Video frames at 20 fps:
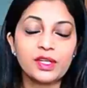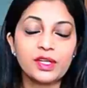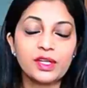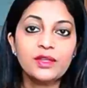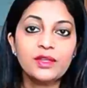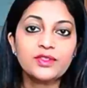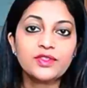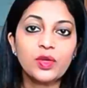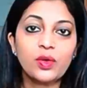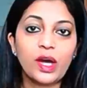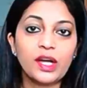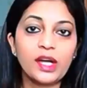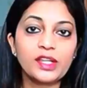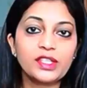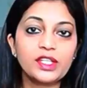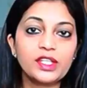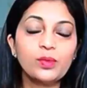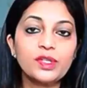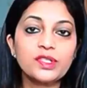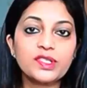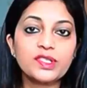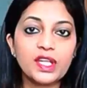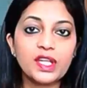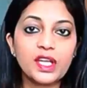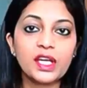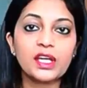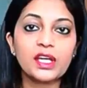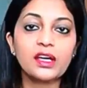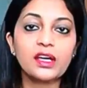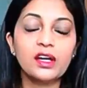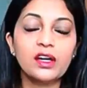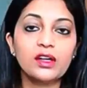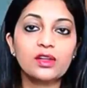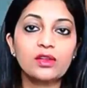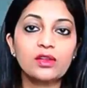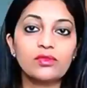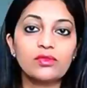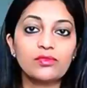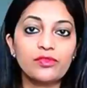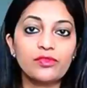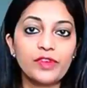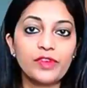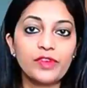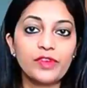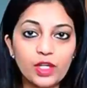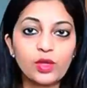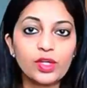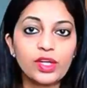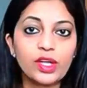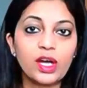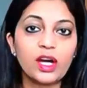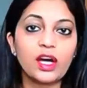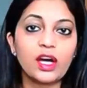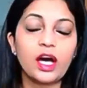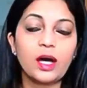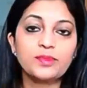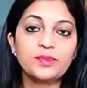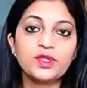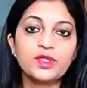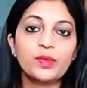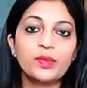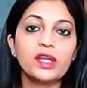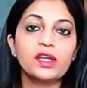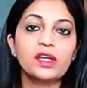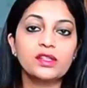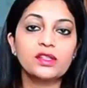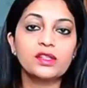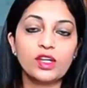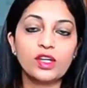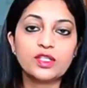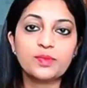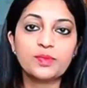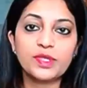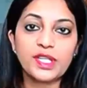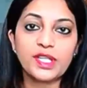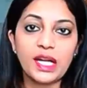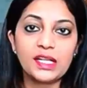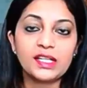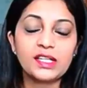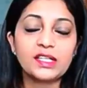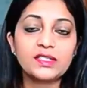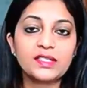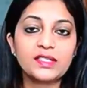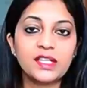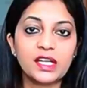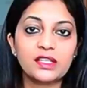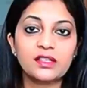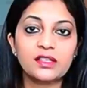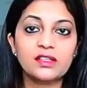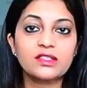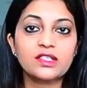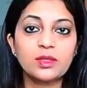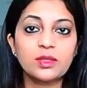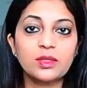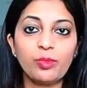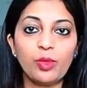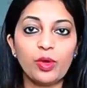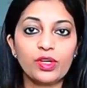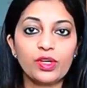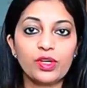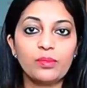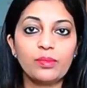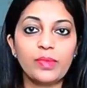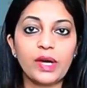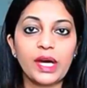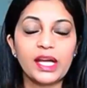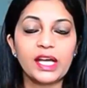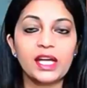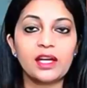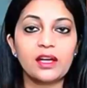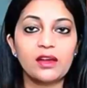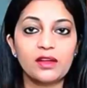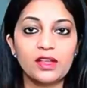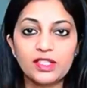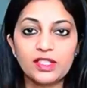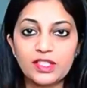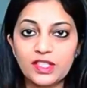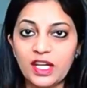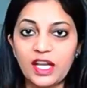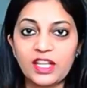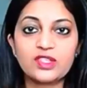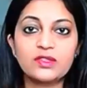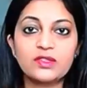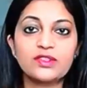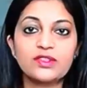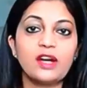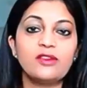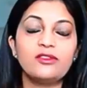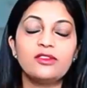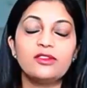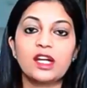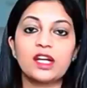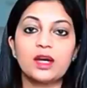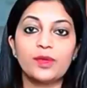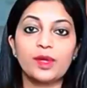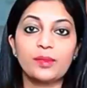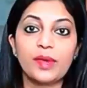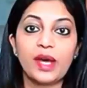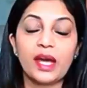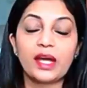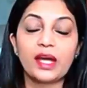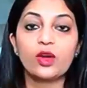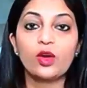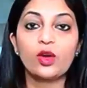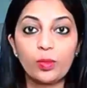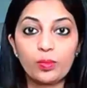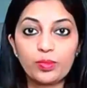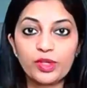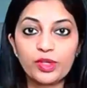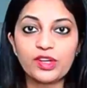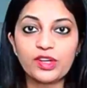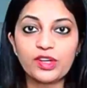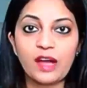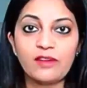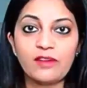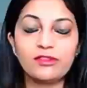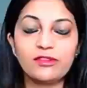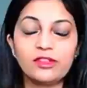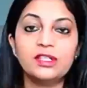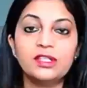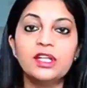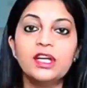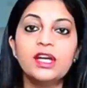So I think we're seeing a very good upswing in the hospitality sector, supported by international travel coming back, corporate travel.